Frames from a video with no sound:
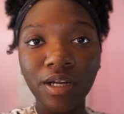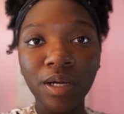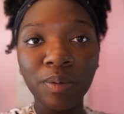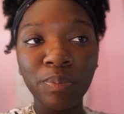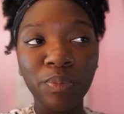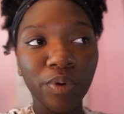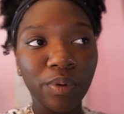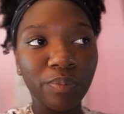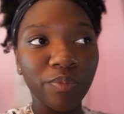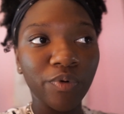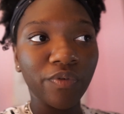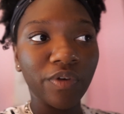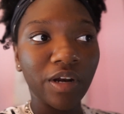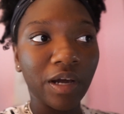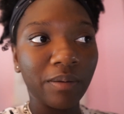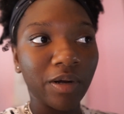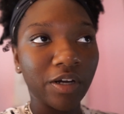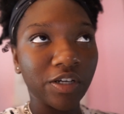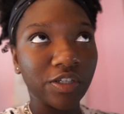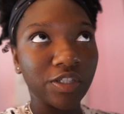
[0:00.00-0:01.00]
it up or move
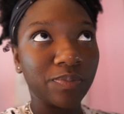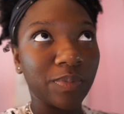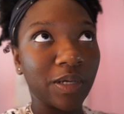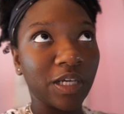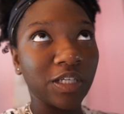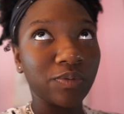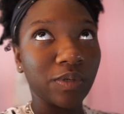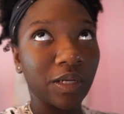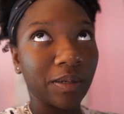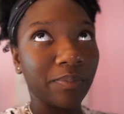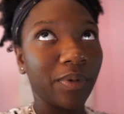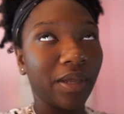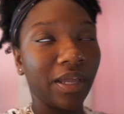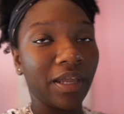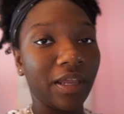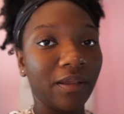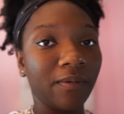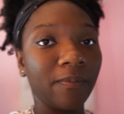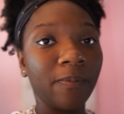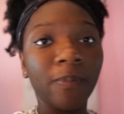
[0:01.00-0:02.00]
it out my space when I
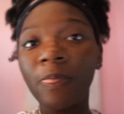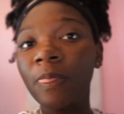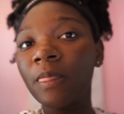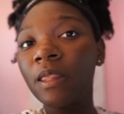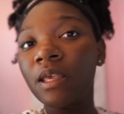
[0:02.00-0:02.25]
paint.